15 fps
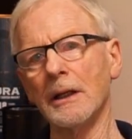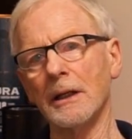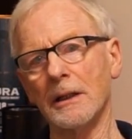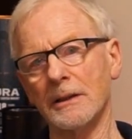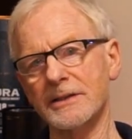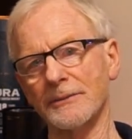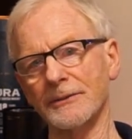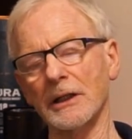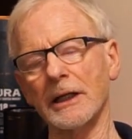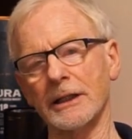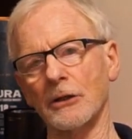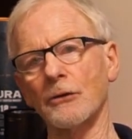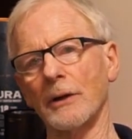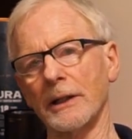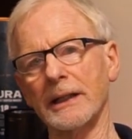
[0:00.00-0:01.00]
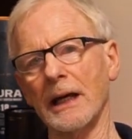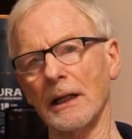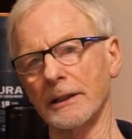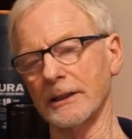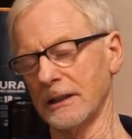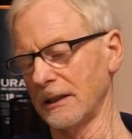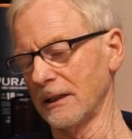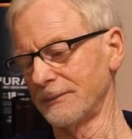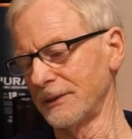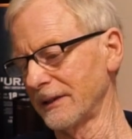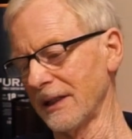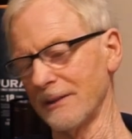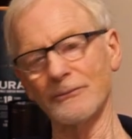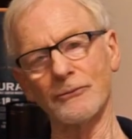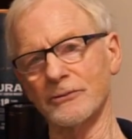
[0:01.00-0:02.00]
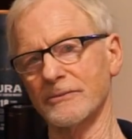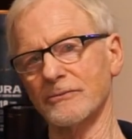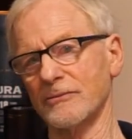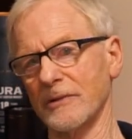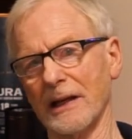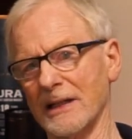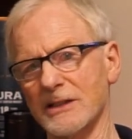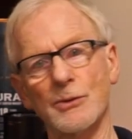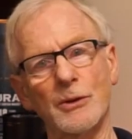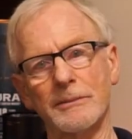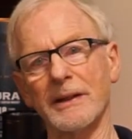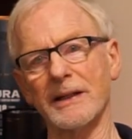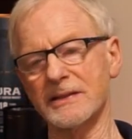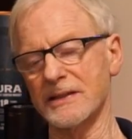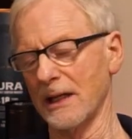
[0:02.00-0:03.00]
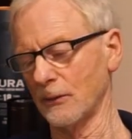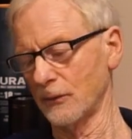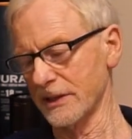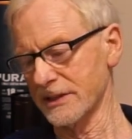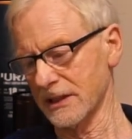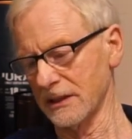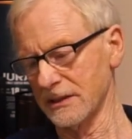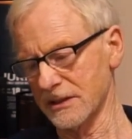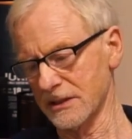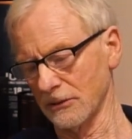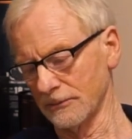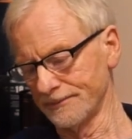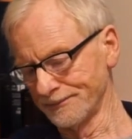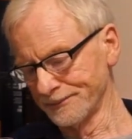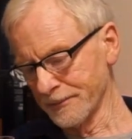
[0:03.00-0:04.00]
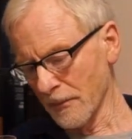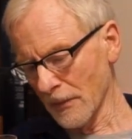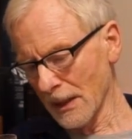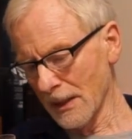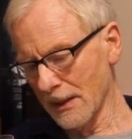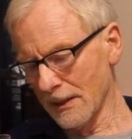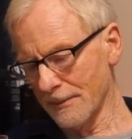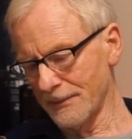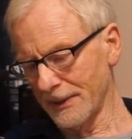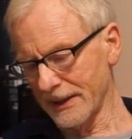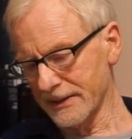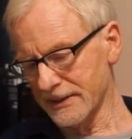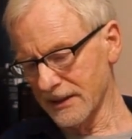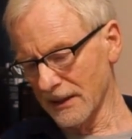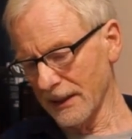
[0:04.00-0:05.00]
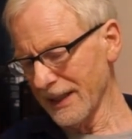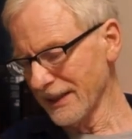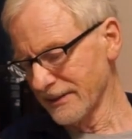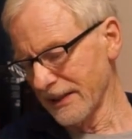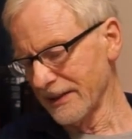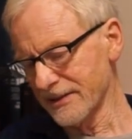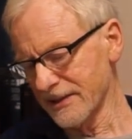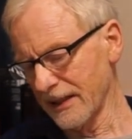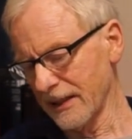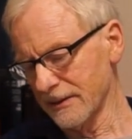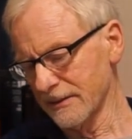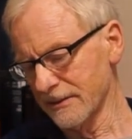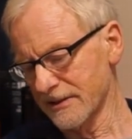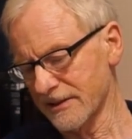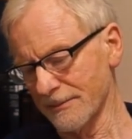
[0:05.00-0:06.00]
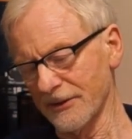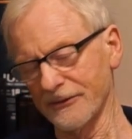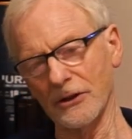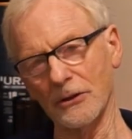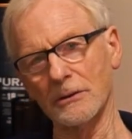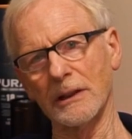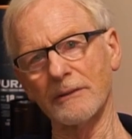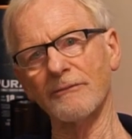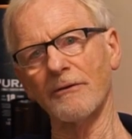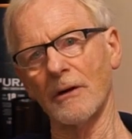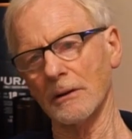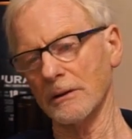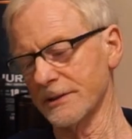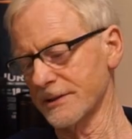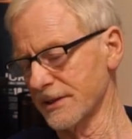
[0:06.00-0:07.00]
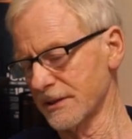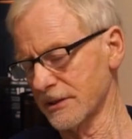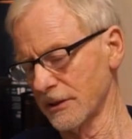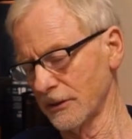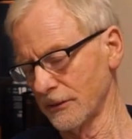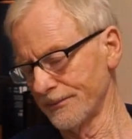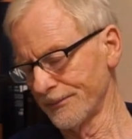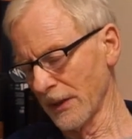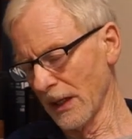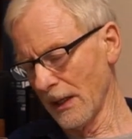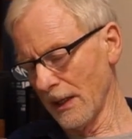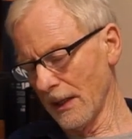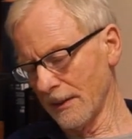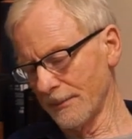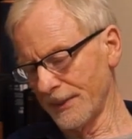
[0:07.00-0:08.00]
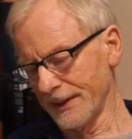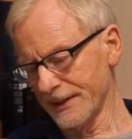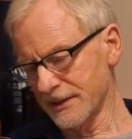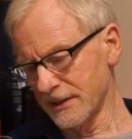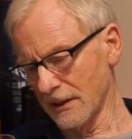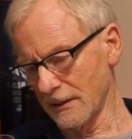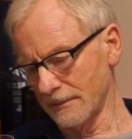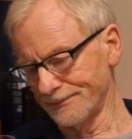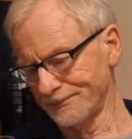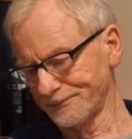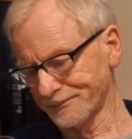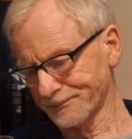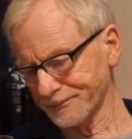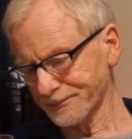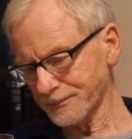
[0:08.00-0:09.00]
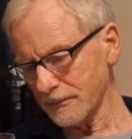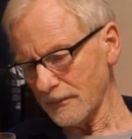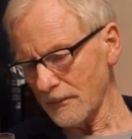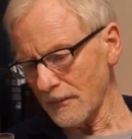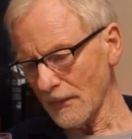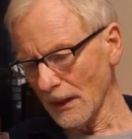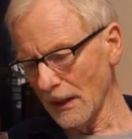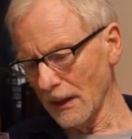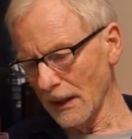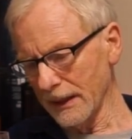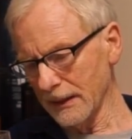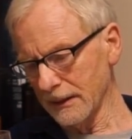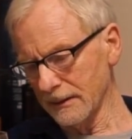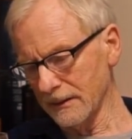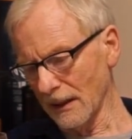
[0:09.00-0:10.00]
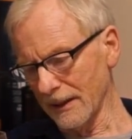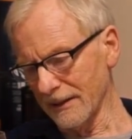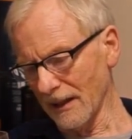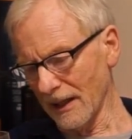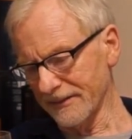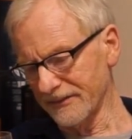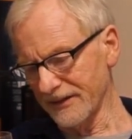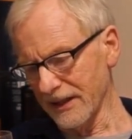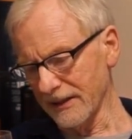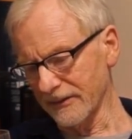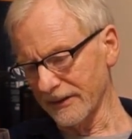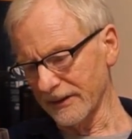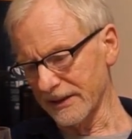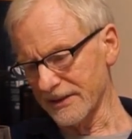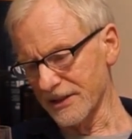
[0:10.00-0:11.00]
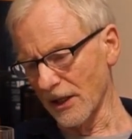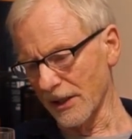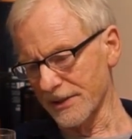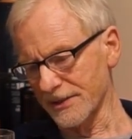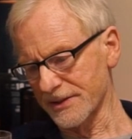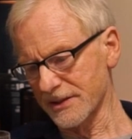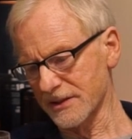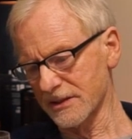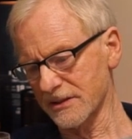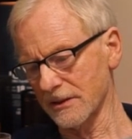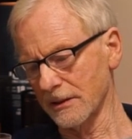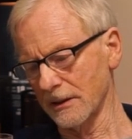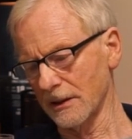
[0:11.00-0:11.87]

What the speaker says: something like a Craigellachie. I mean, that's what makes that whiskey. So, but and some of your Glenfarclases too. But I think that it's not as